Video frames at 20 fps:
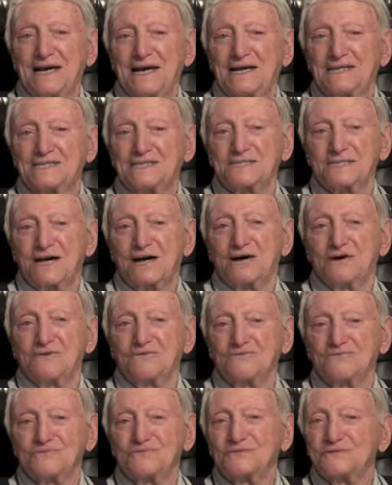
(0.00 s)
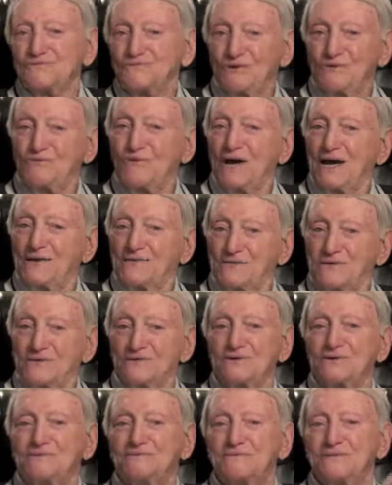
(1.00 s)
And so we waved
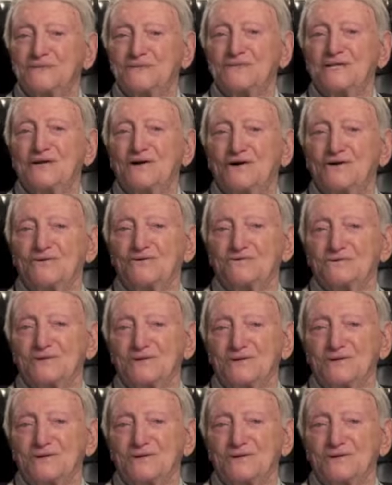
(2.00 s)
to them and, you know,